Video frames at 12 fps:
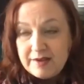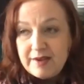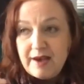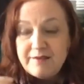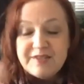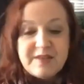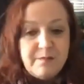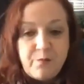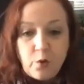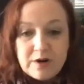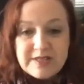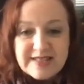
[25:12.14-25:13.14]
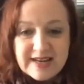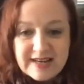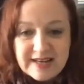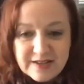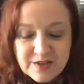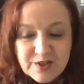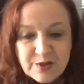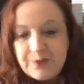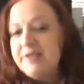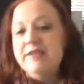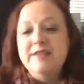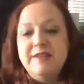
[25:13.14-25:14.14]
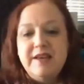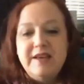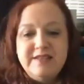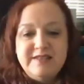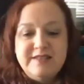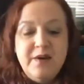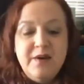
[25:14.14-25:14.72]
have some foresight into it, because